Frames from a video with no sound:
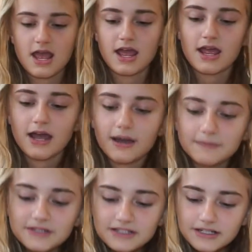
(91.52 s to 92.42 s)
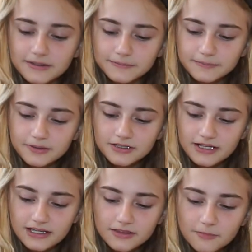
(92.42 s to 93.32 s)
And I'm going to put
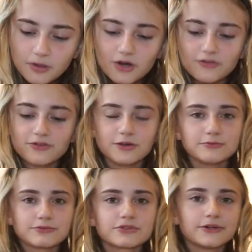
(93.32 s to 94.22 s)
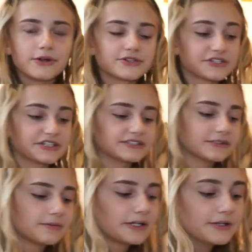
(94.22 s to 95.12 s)
like the perfumes closer because I'm
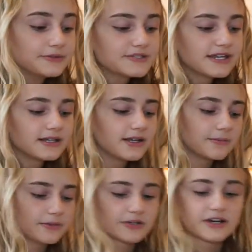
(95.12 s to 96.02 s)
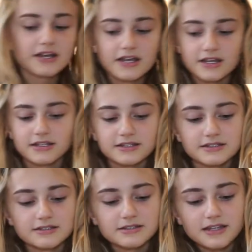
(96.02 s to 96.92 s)
going to use that a lot more
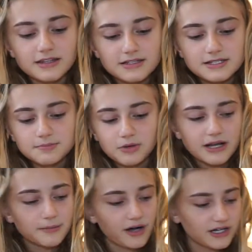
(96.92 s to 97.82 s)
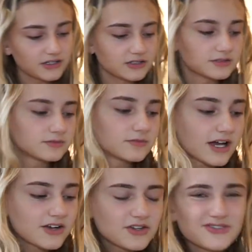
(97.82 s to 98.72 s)
than the spray bottle.
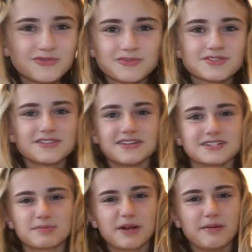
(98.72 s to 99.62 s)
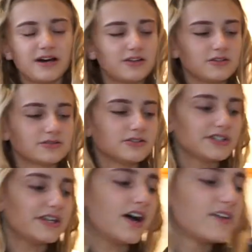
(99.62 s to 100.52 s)
I don't use this spray bottle
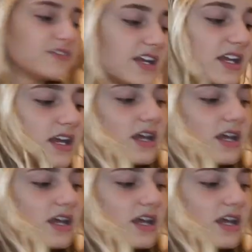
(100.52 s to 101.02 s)
really often.